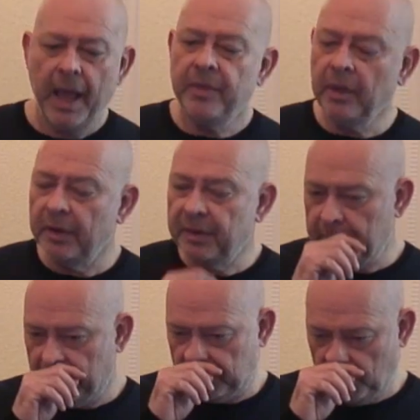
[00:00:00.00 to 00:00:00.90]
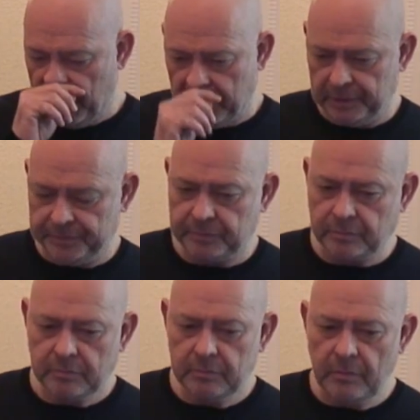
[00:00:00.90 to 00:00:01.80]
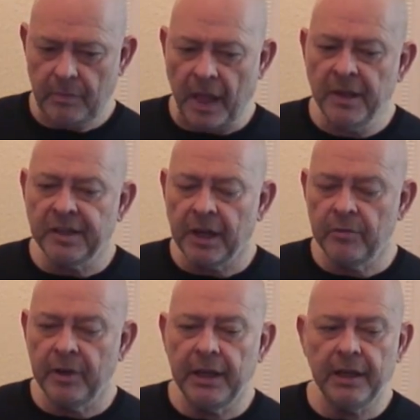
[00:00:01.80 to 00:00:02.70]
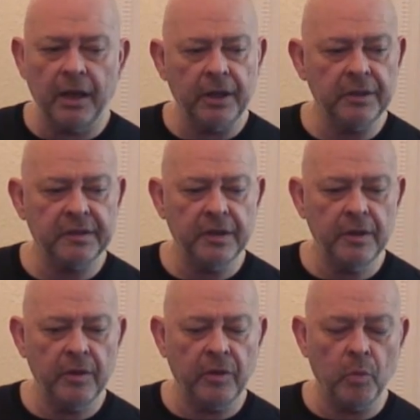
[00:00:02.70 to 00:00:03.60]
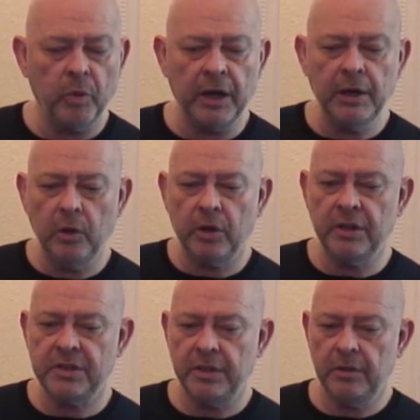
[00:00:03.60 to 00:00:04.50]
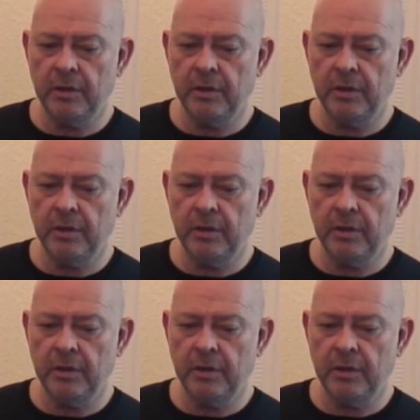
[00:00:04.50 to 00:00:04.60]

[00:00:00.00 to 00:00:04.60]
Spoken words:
The other thing as well is that I realise that when I look at